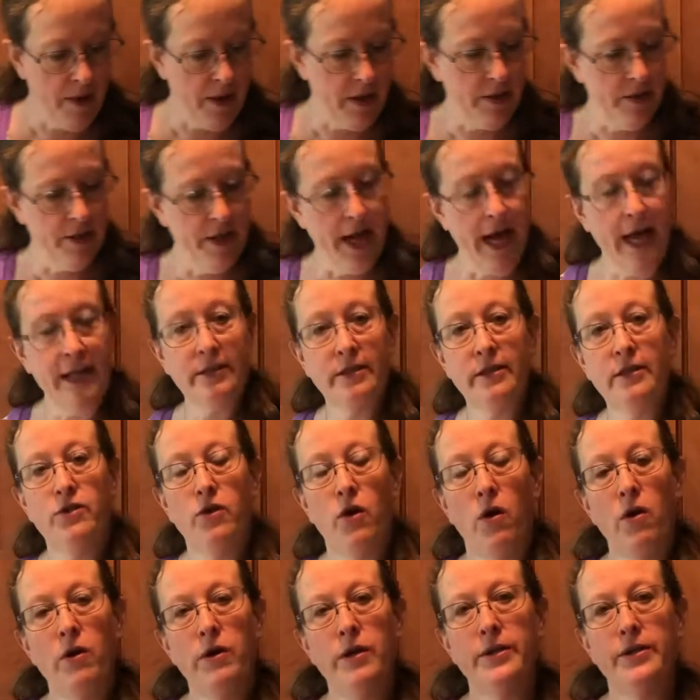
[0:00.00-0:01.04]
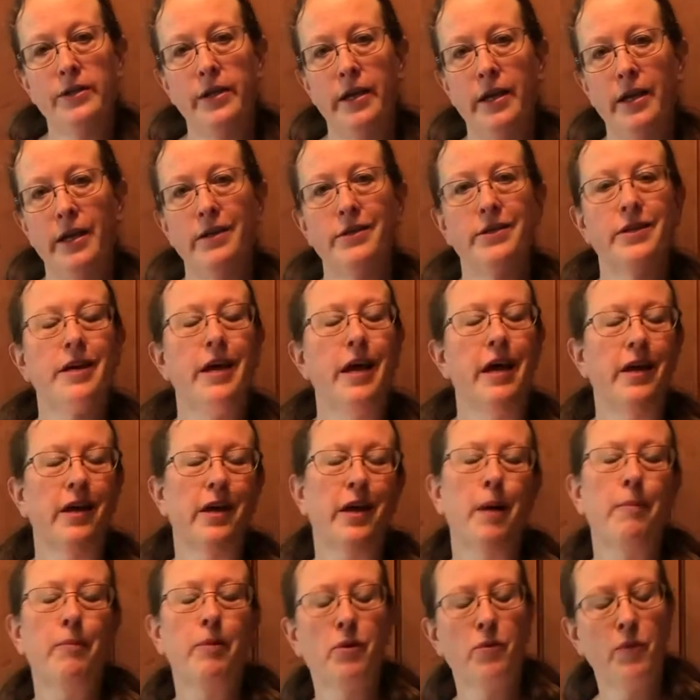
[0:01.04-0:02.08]
But that's as hard as it is.
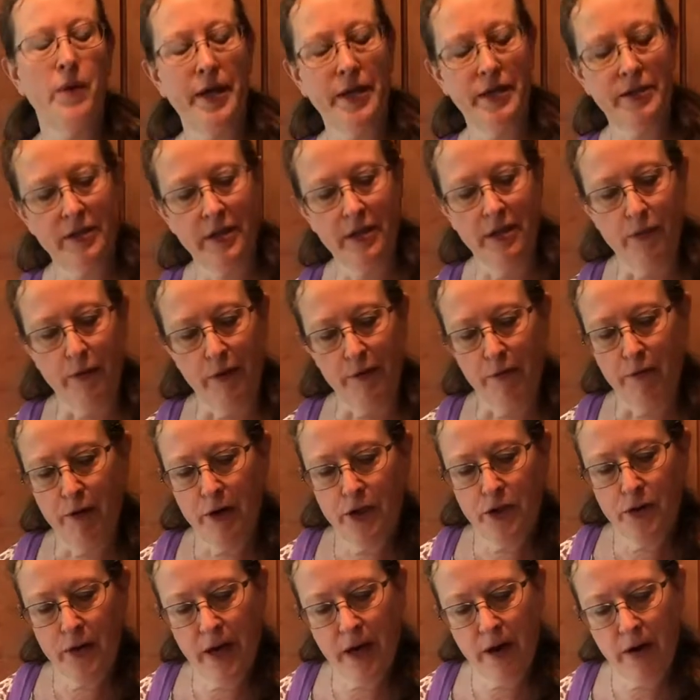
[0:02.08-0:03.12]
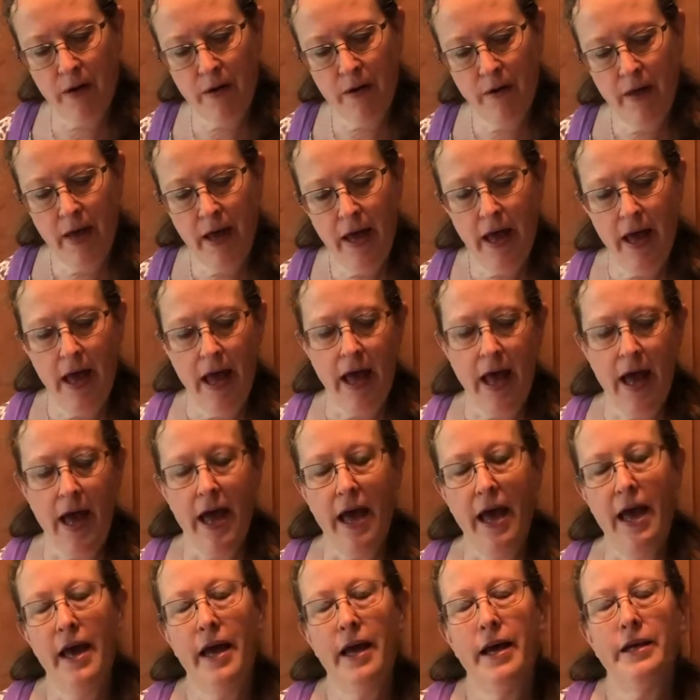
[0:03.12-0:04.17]
Again, a couple of weeks in the refrigerator,
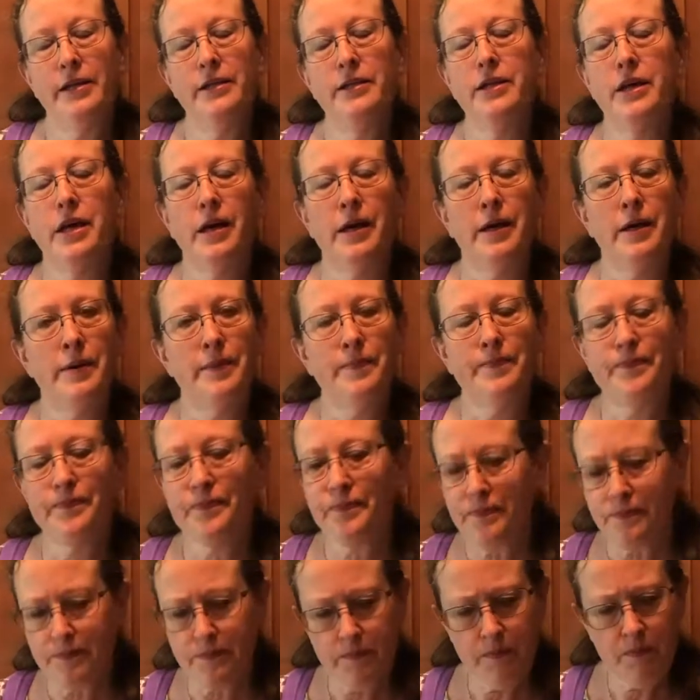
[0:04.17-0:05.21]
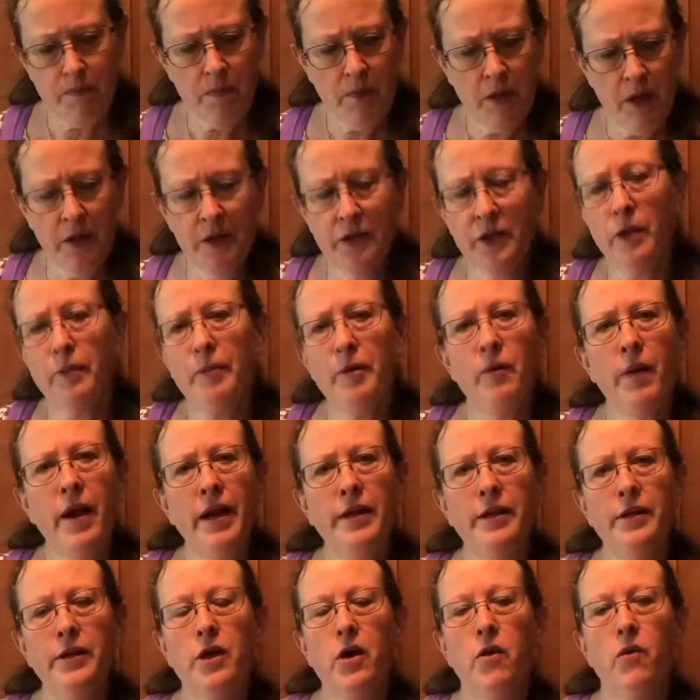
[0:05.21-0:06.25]
and they'll be
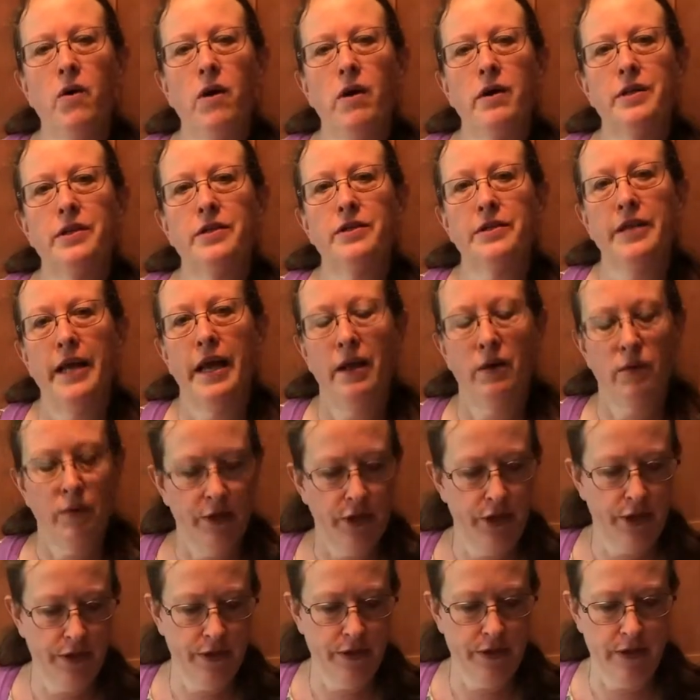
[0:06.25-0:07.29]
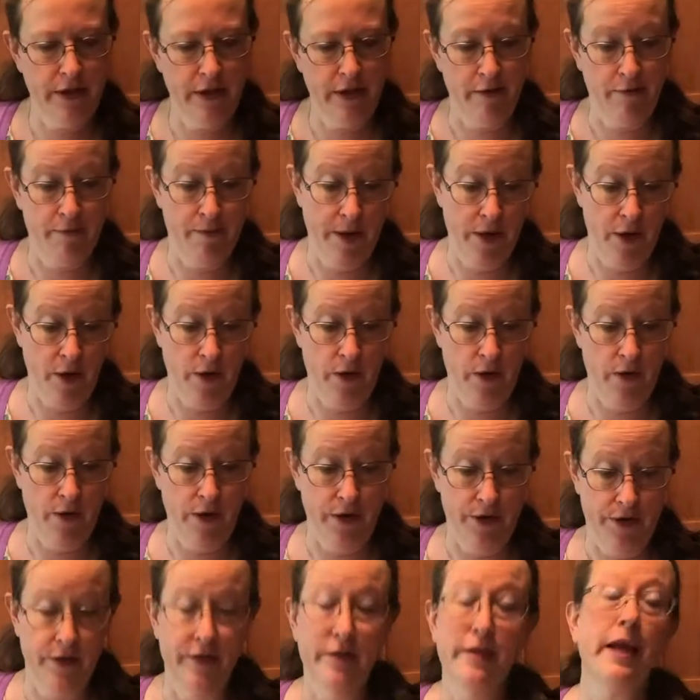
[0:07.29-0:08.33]
ready to go on sandwiches if my
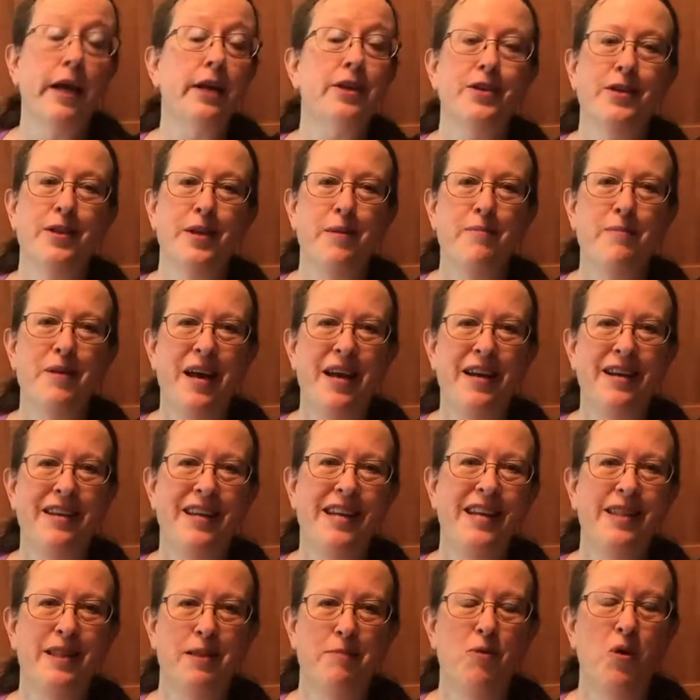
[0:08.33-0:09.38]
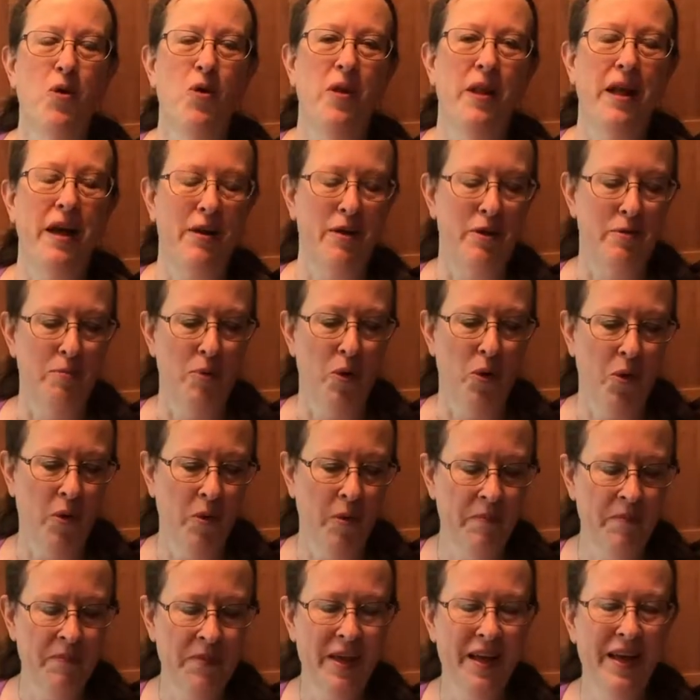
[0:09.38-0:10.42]
daughter doesn't get to them and eat them all out of the
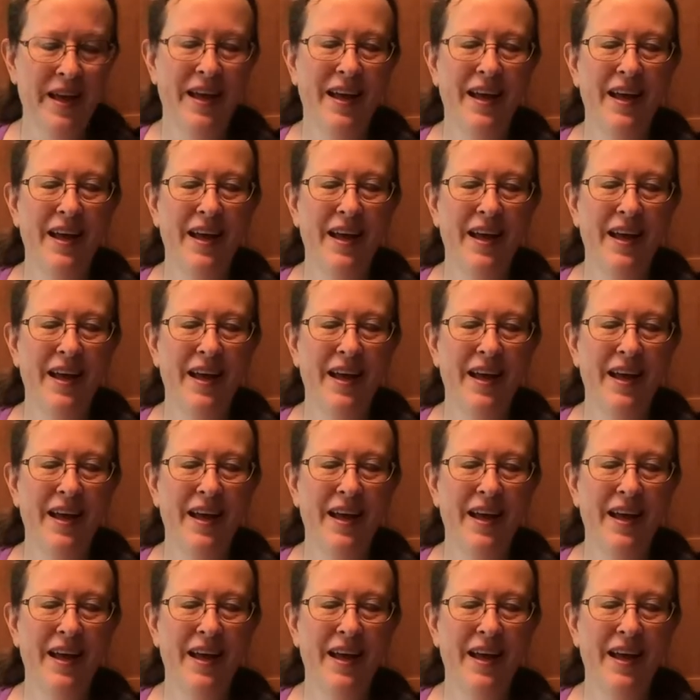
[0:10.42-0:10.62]
bowl.